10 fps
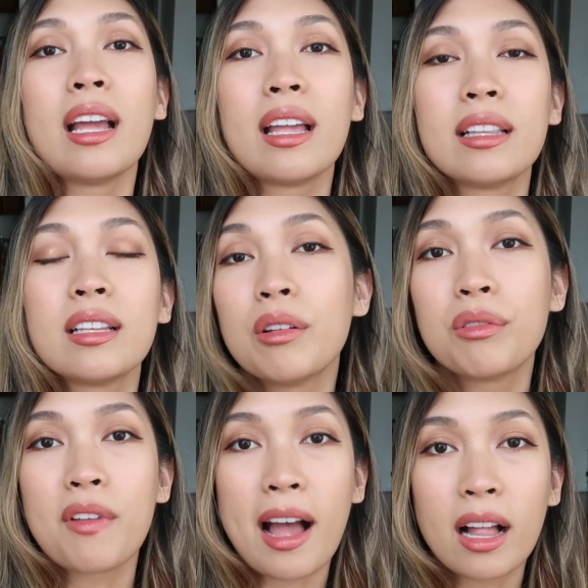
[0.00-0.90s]
and
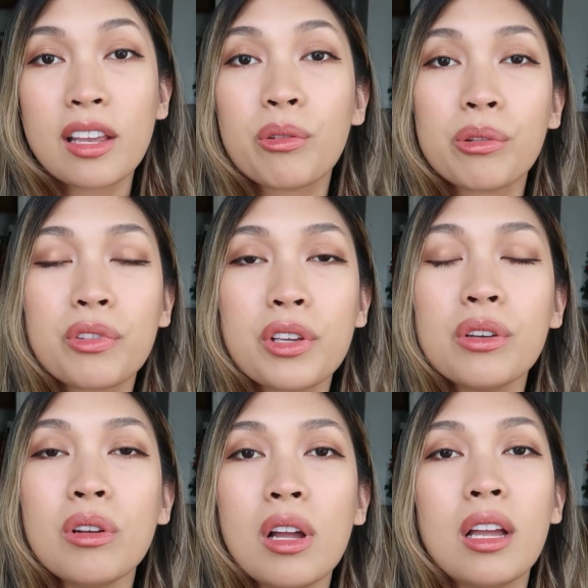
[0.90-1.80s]
Valley
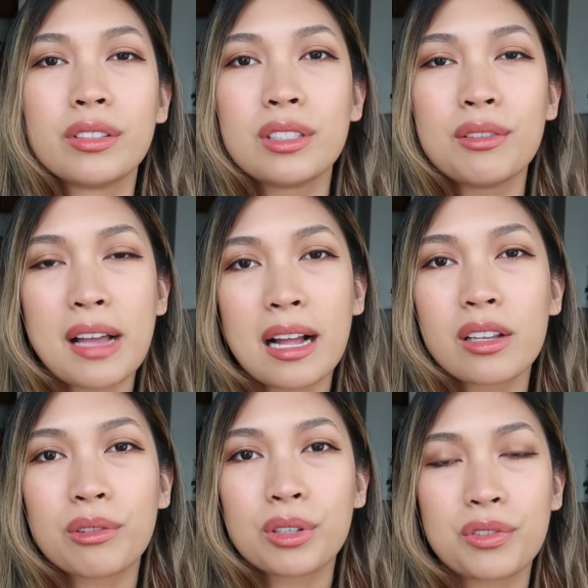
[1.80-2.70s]
Review. The
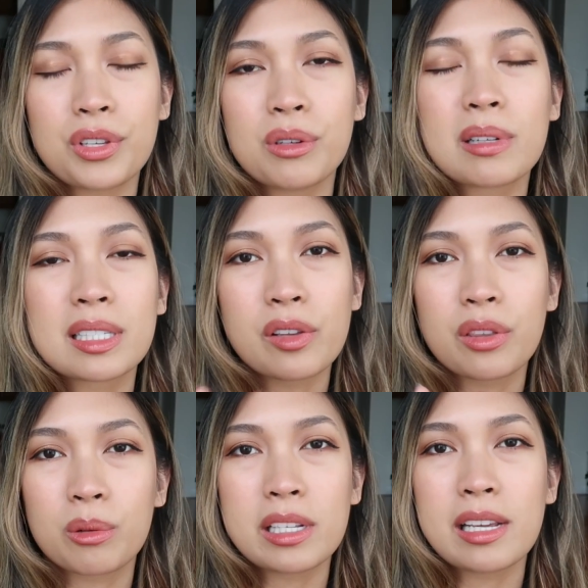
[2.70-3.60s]
Valley Review was a
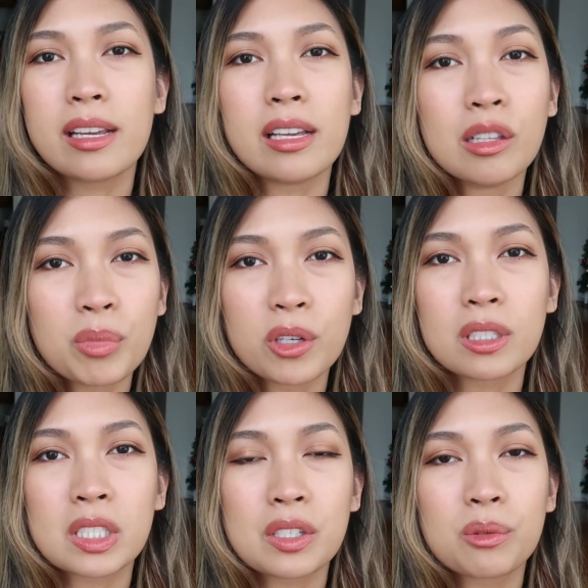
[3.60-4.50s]
3-day
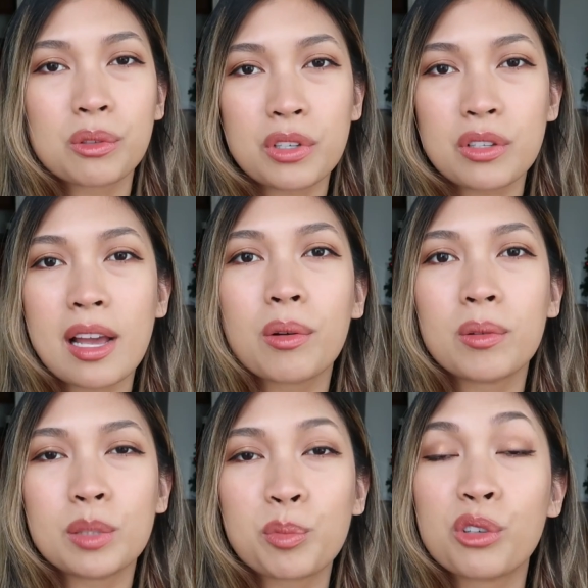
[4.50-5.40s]
in-person review that
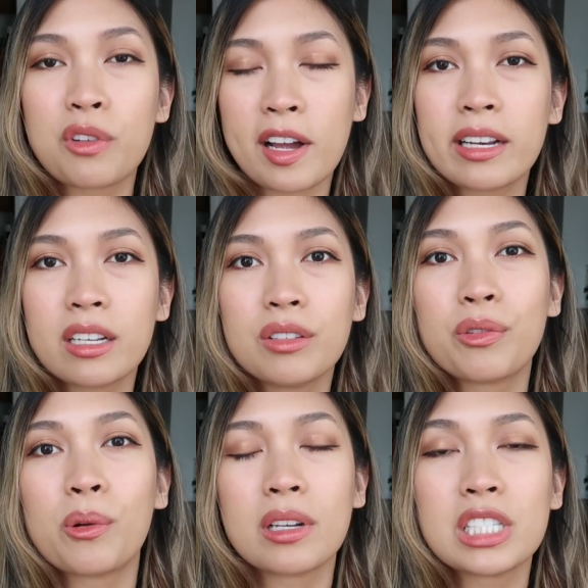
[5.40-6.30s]
was provided
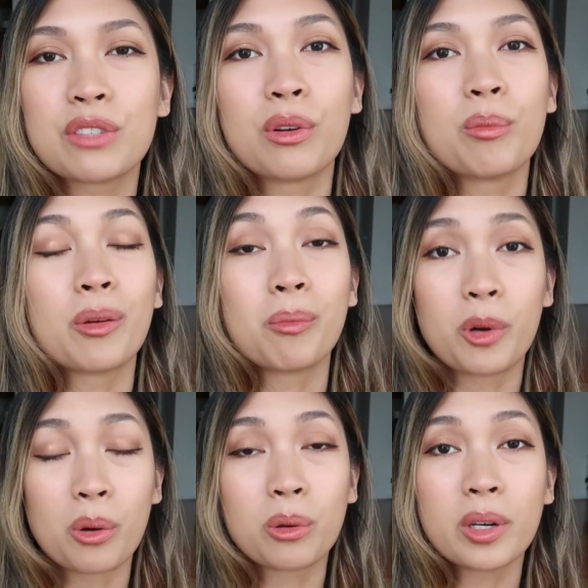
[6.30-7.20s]
for us from our
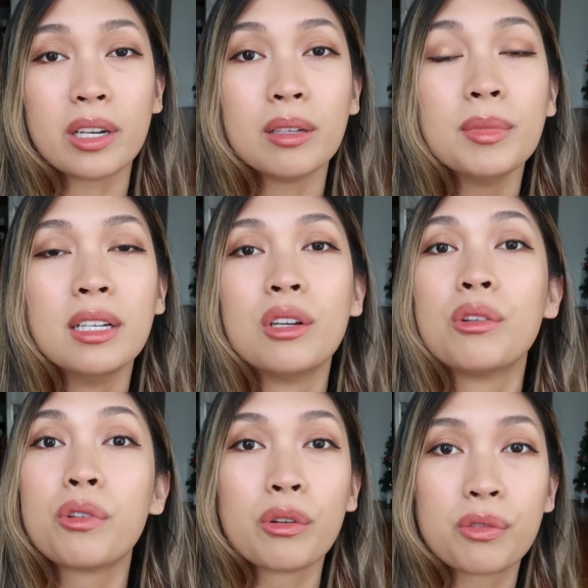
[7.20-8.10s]
program
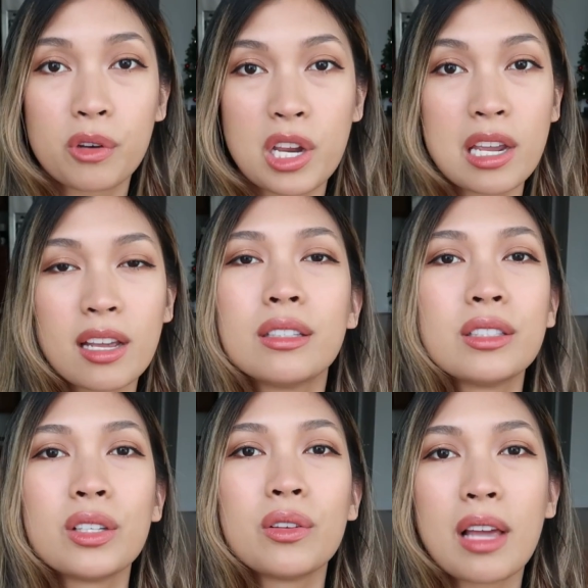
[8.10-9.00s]
for free.
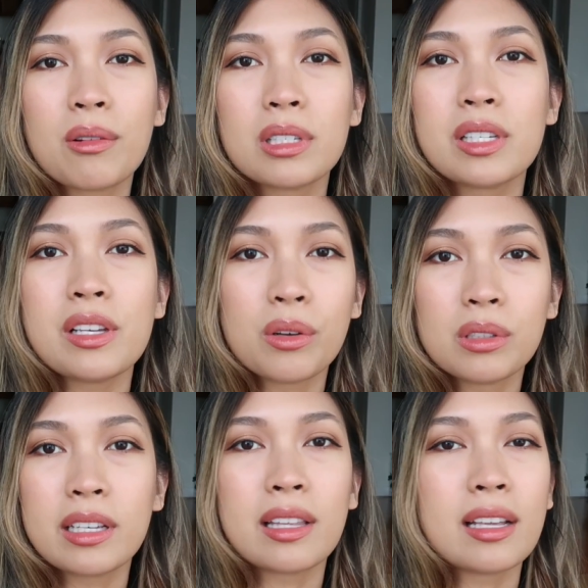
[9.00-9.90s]
So that was the
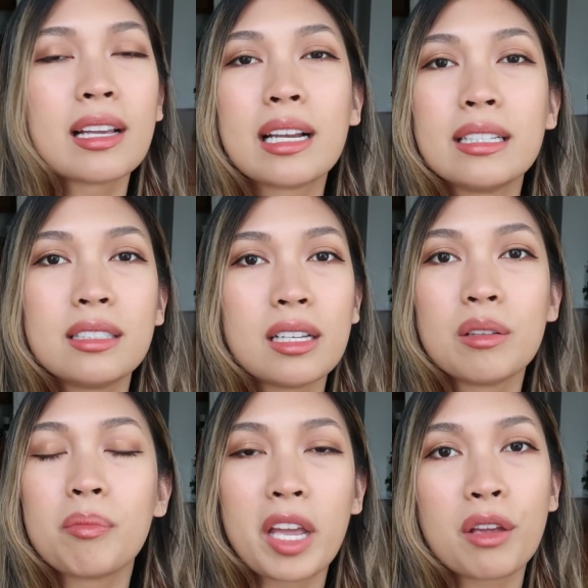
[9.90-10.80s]
only thing that I
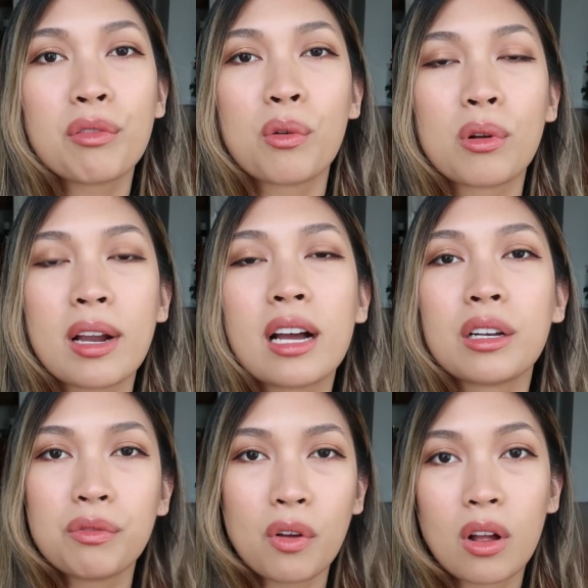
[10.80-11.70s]
didn't pay for out
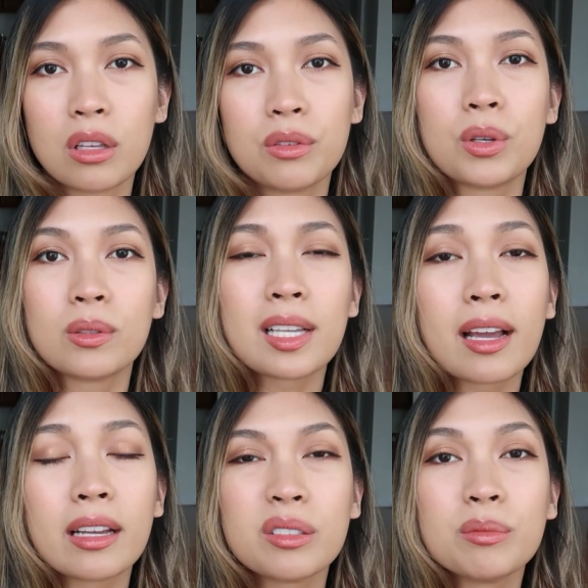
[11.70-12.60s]
of all of those
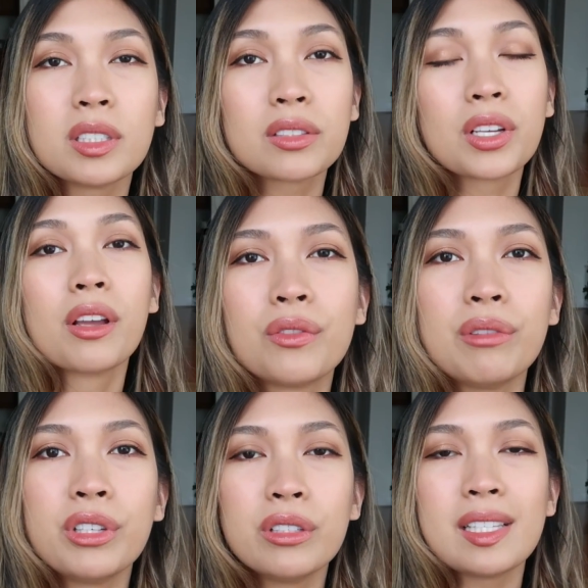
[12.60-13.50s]
items.
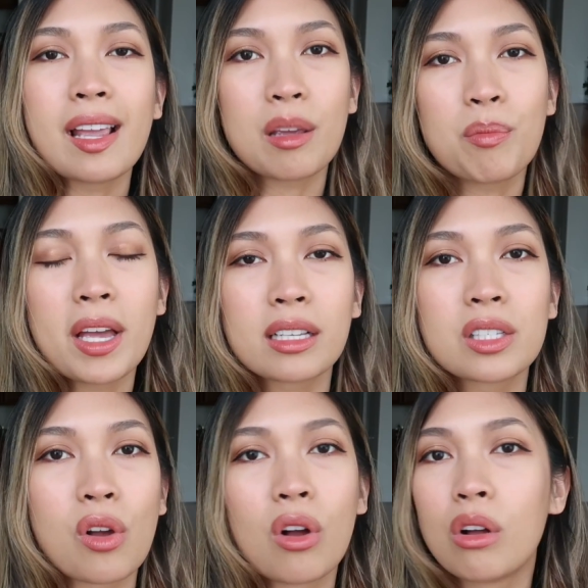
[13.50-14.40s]
We've used
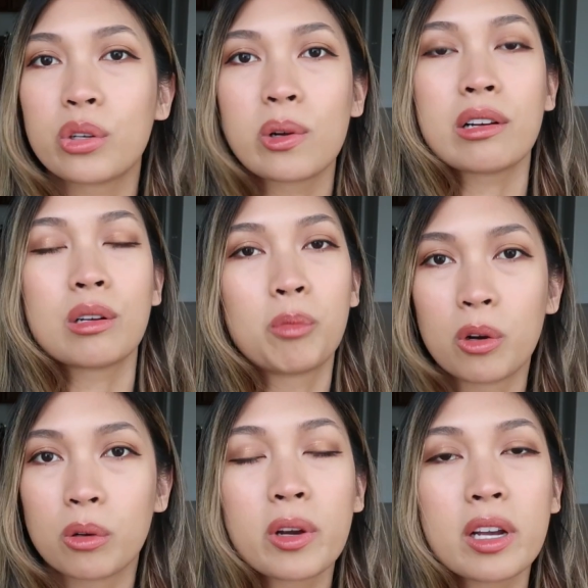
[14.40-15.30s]
Apex all throughout our
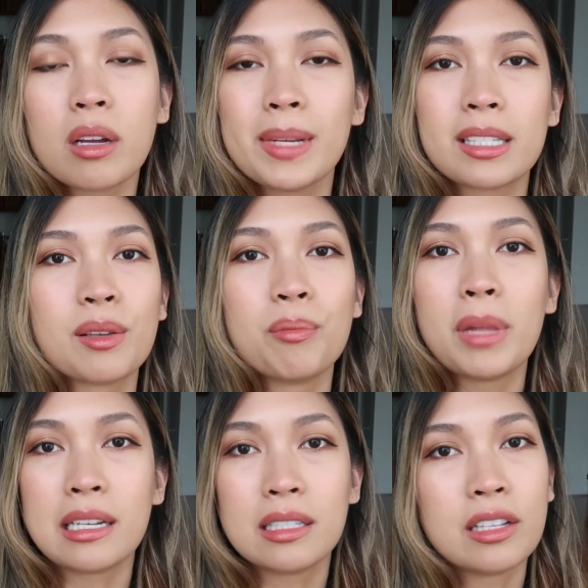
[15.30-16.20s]
program. It's
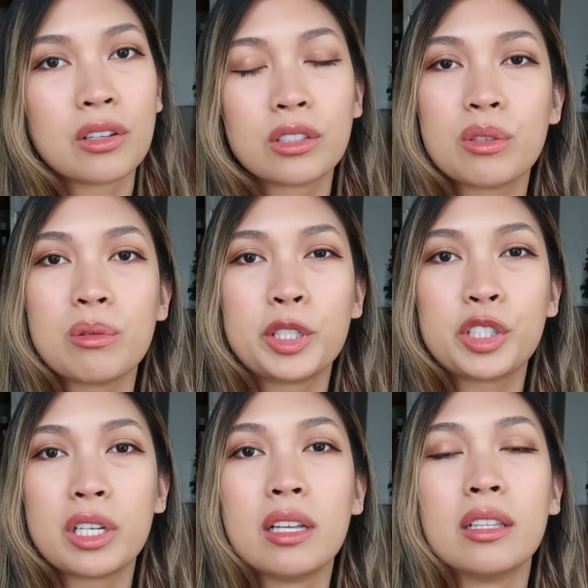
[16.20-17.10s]
embedded in our
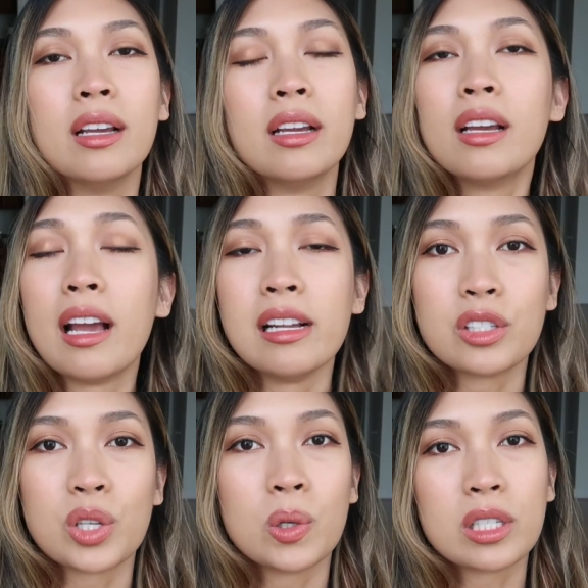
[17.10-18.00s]
tuition, and
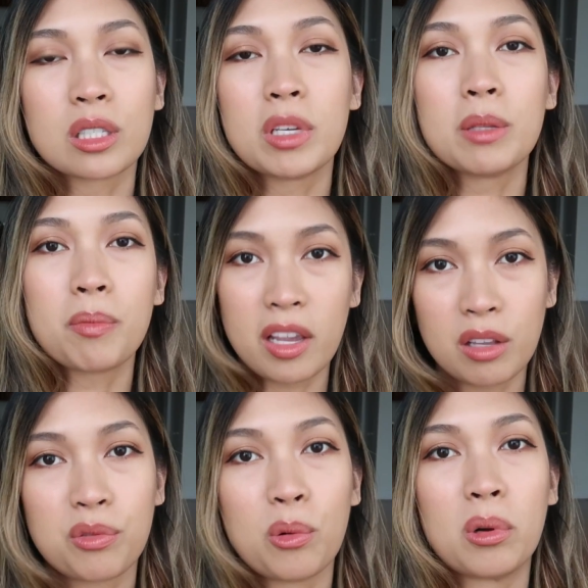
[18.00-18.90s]
so it's been
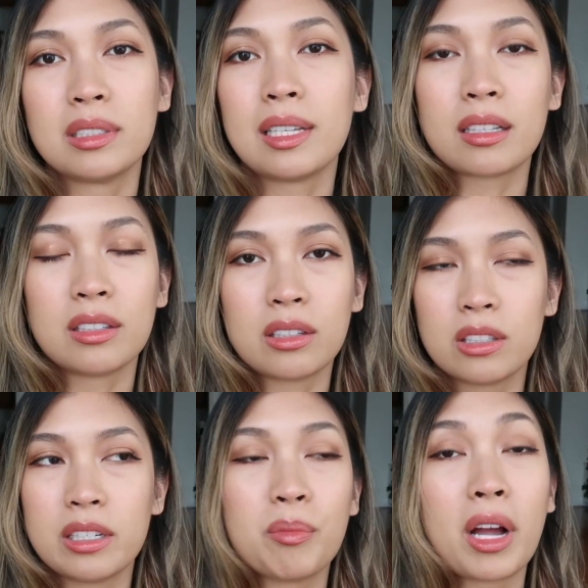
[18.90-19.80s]
paid for
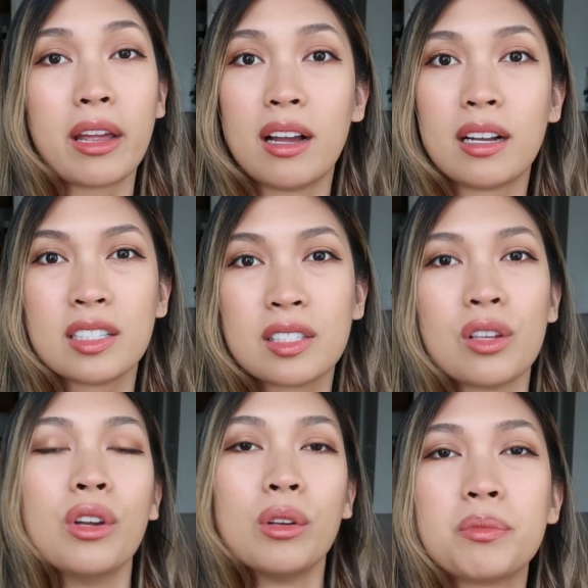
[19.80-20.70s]
technically by us,
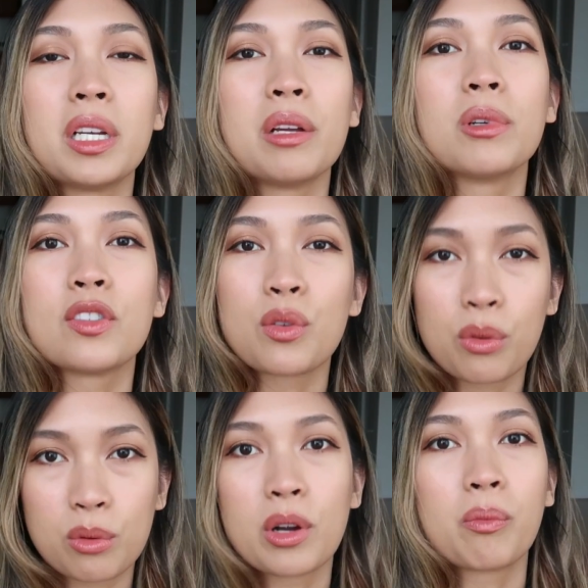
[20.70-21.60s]
but it was
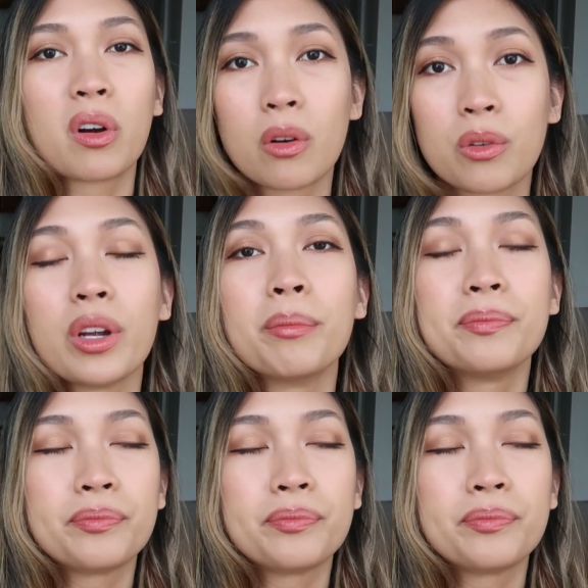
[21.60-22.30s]
through our program.